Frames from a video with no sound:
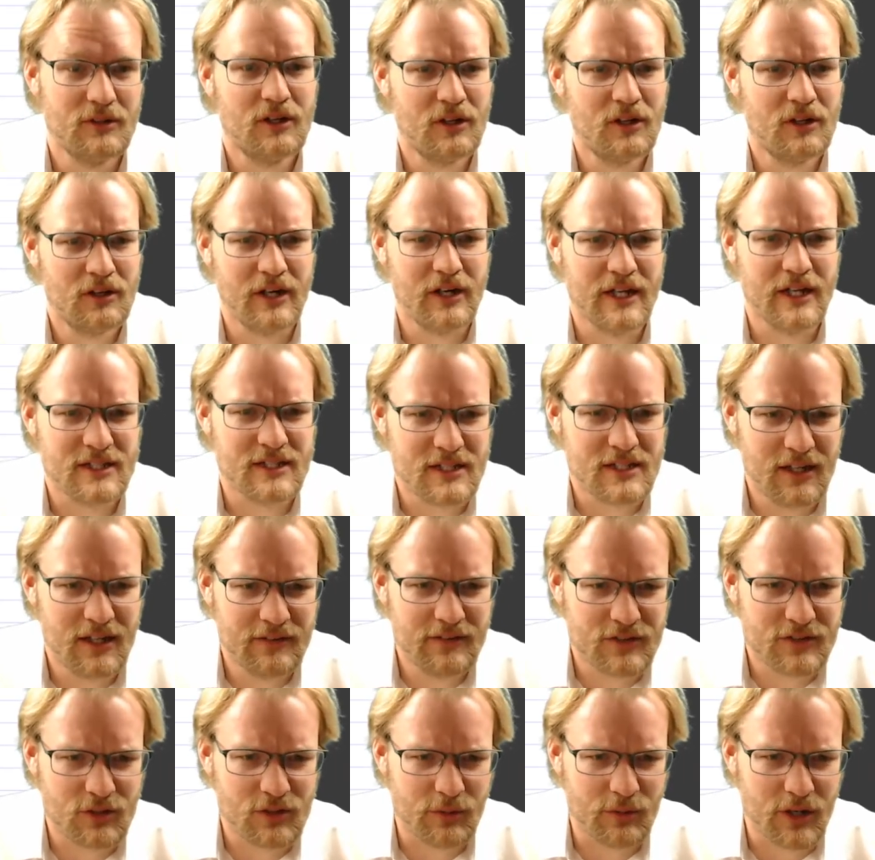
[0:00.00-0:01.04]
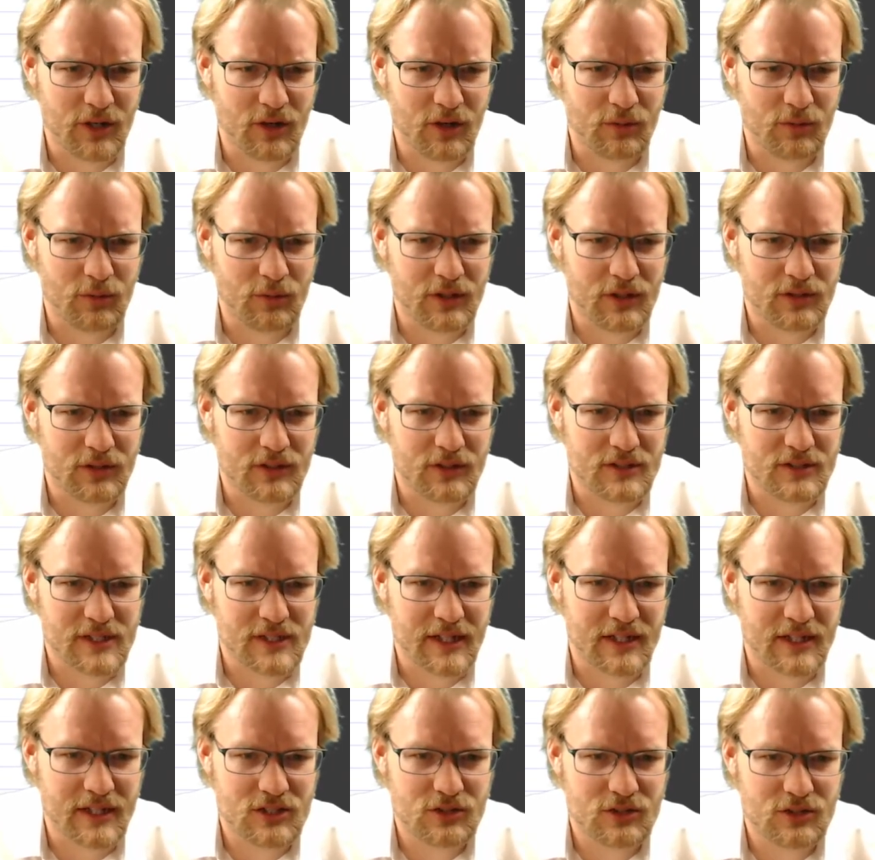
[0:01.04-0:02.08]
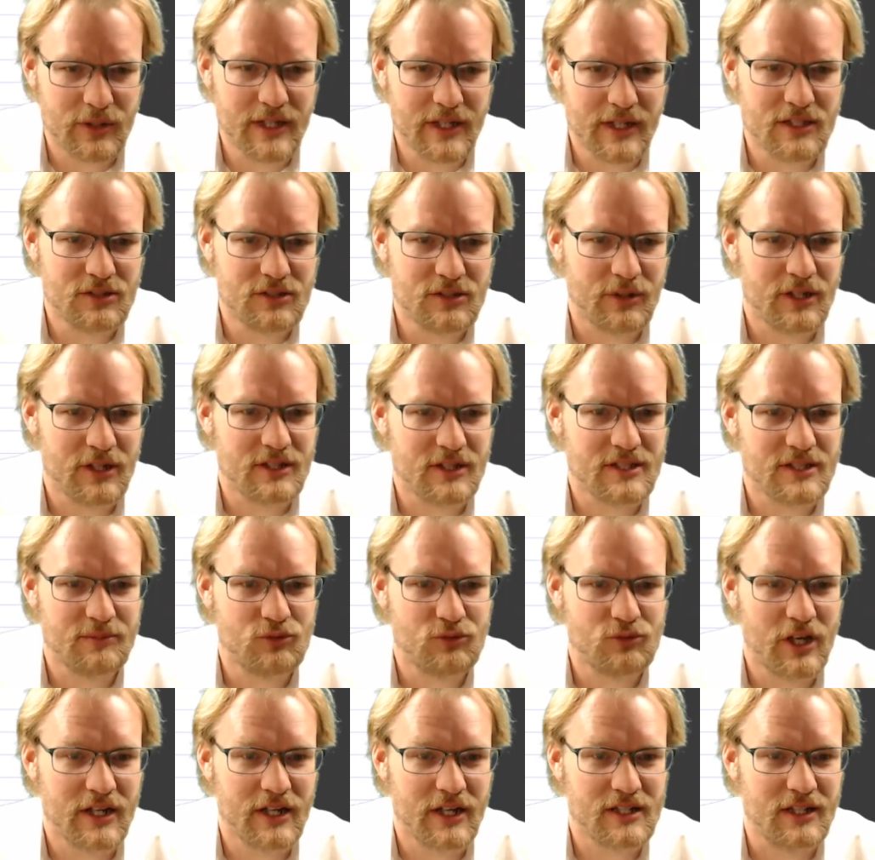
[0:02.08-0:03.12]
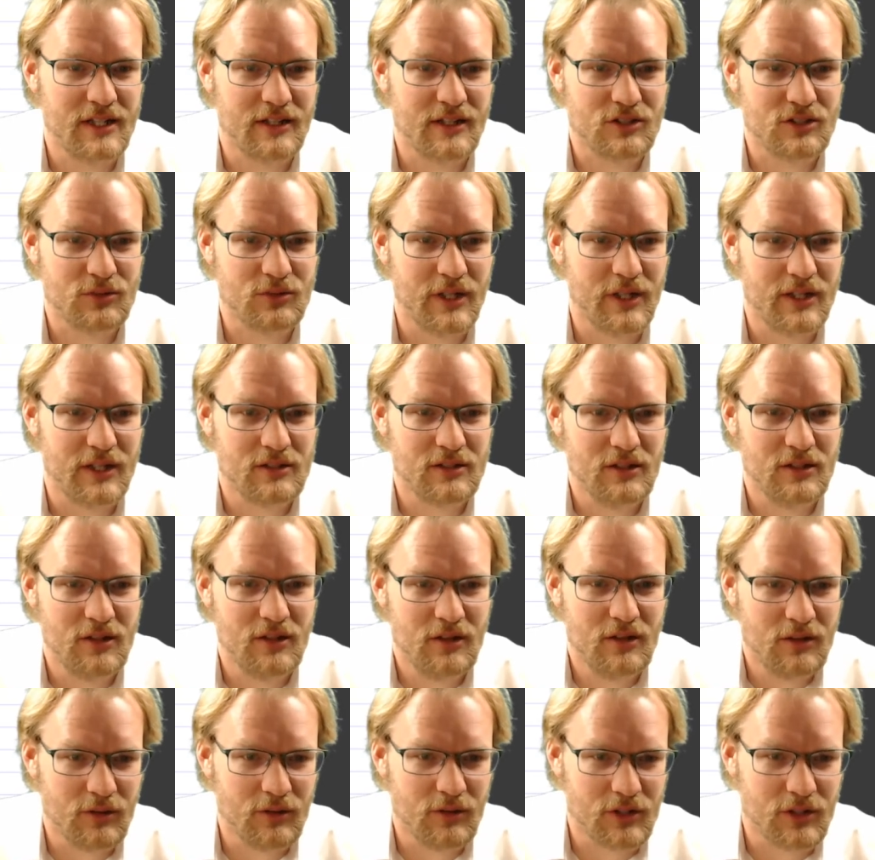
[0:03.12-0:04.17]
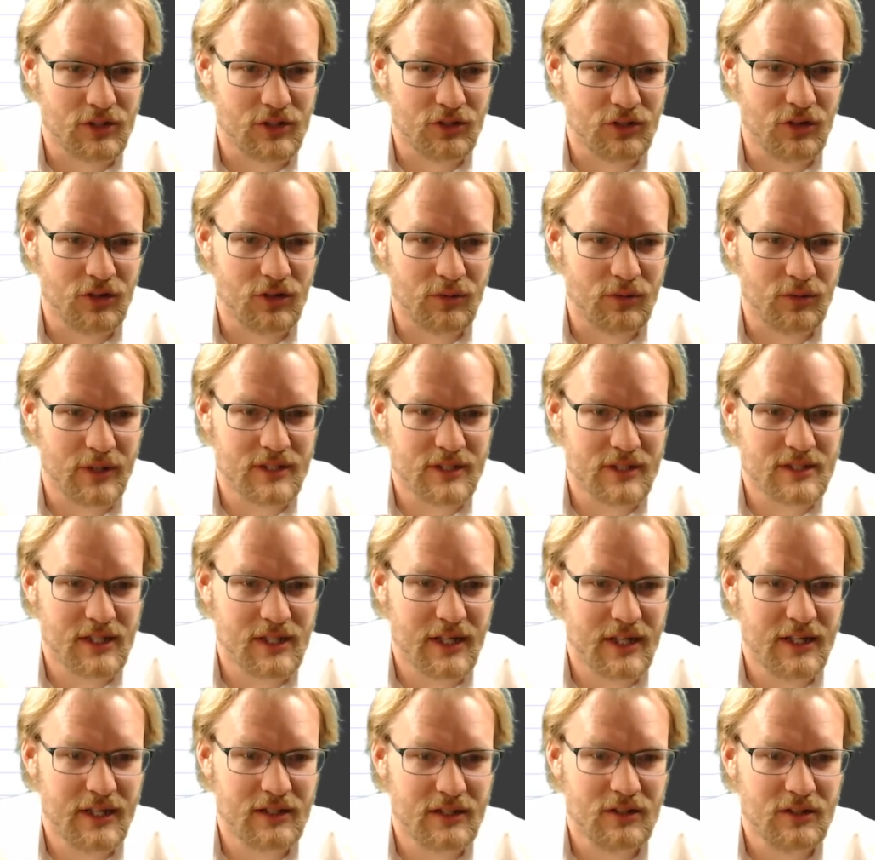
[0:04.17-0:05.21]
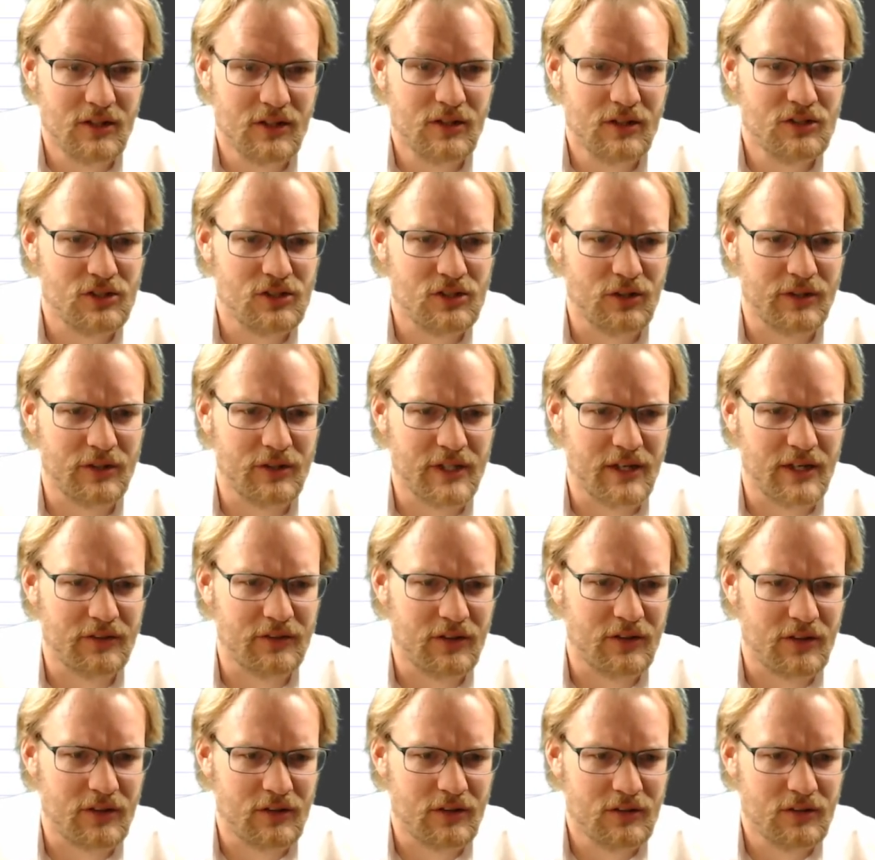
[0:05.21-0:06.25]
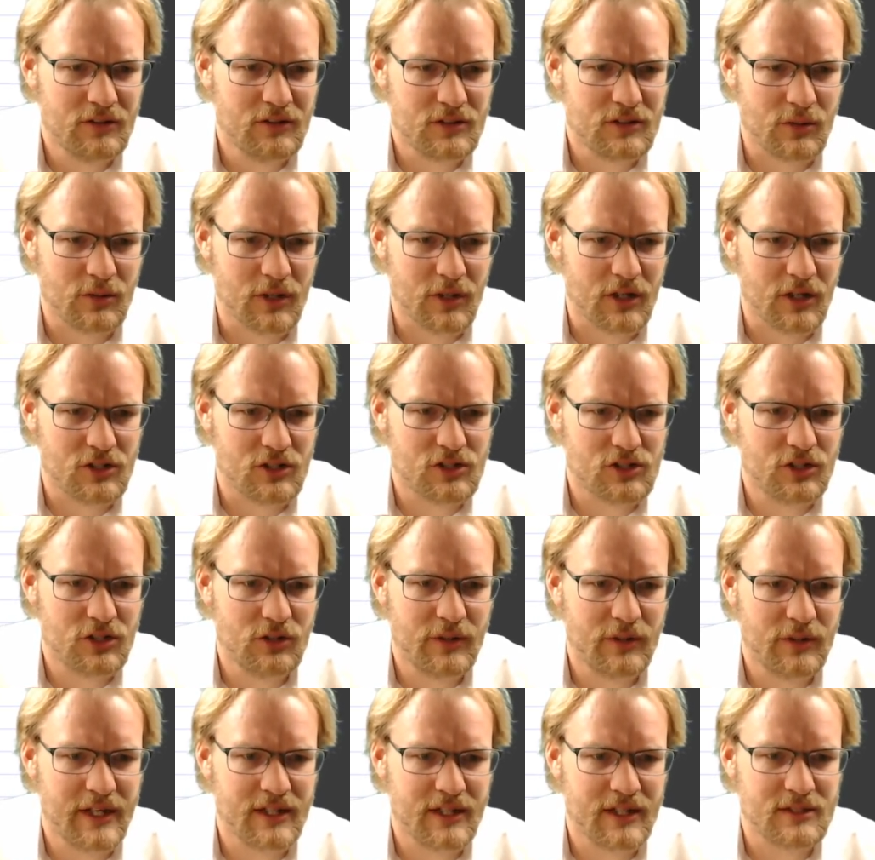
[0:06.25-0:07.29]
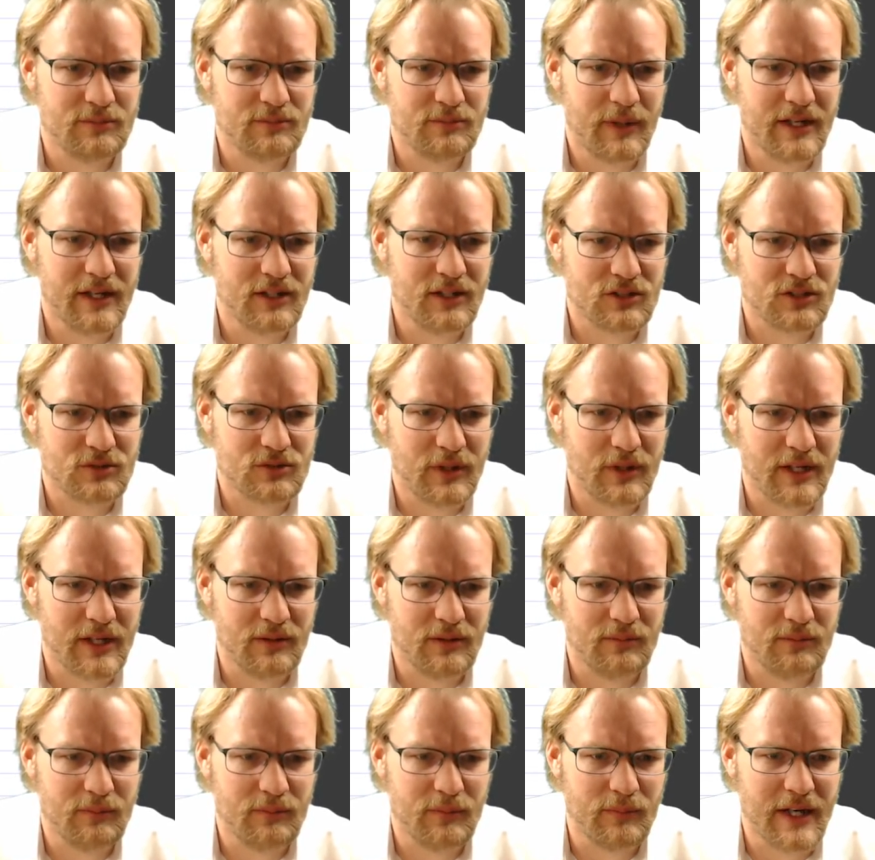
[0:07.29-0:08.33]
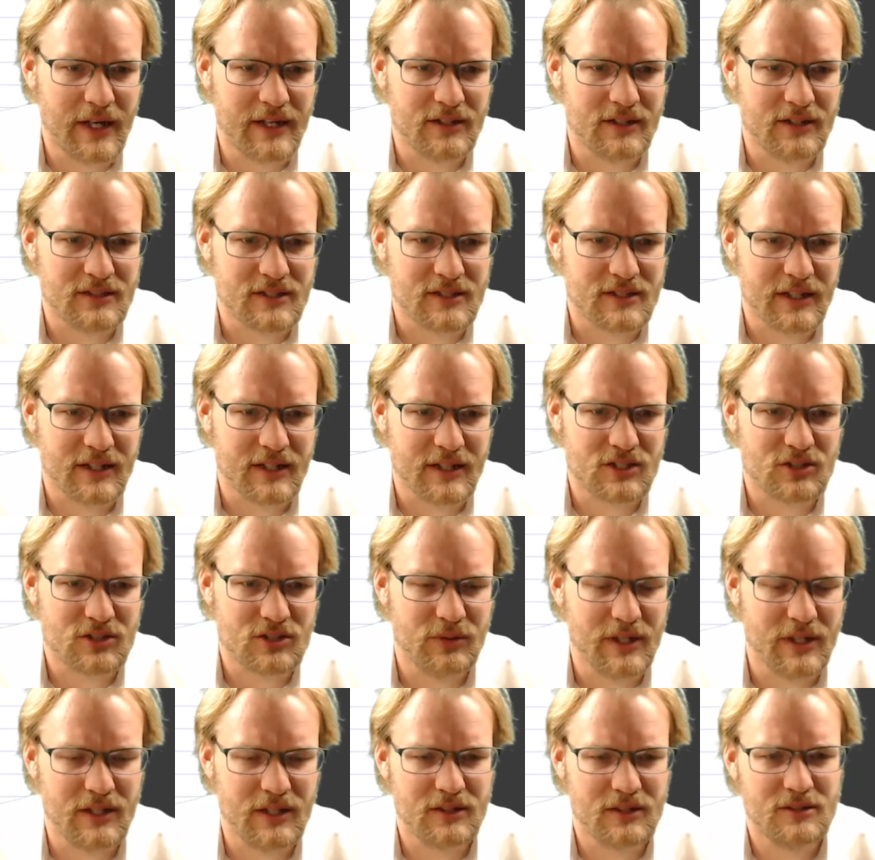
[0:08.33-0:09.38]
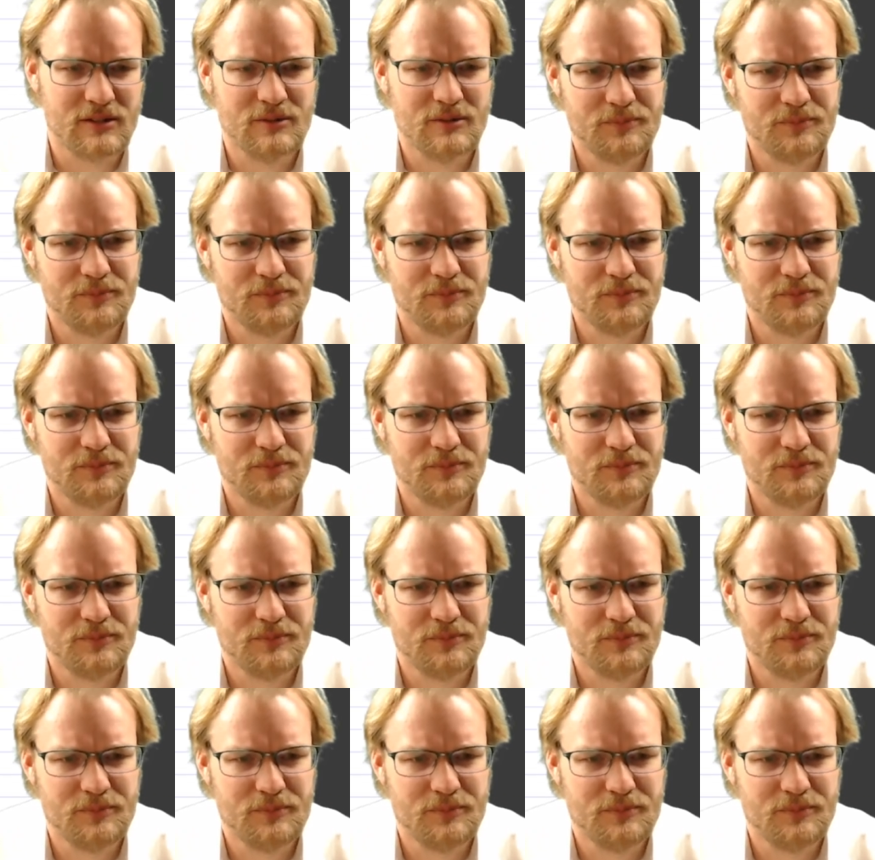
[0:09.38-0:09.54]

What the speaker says: Great stuff. So we don't want this x squared, so we're going to subtract x squared. What you do on one side, do on the other. So we got 2x minus 1 minus x squared.